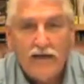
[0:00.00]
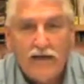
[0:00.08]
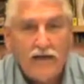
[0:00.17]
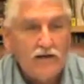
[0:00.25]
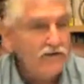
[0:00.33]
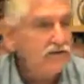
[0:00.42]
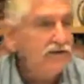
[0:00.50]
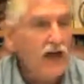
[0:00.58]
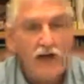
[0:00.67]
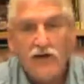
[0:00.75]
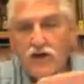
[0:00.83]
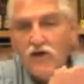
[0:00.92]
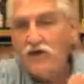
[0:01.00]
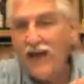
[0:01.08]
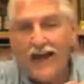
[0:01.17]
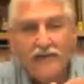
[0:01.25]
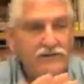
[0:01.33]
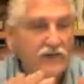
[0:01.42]
It'll suck you
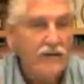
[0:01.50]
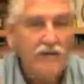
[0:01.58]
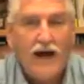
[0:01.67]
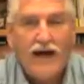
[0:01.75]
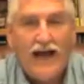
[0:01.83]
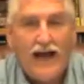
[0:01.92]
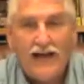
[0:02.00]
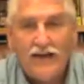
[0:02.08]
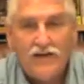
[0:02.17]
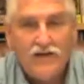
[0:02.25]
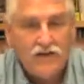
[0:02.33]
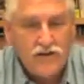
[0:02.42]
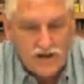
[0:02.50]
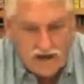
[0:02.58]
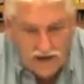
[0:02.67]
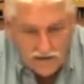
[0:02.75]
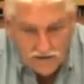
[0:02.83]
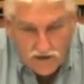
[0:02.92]
calcium right out of you until you get
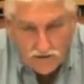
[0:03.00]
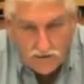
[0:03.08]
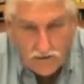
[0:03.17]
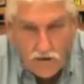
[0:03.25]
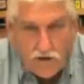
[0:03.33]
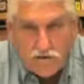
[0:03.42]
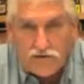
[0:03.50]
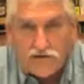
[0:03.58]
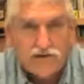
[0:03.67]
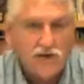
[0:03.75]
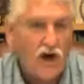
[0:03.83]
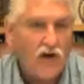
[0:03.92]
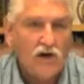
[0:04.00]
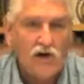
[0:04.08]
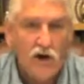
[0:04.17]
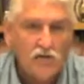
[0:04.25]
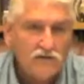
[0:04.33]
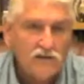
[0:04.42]
osteoporosis,
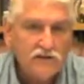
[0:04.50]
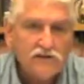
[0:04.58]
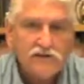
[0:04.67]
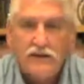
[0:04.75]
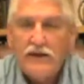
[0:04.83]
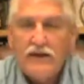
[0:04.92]
scoliosis.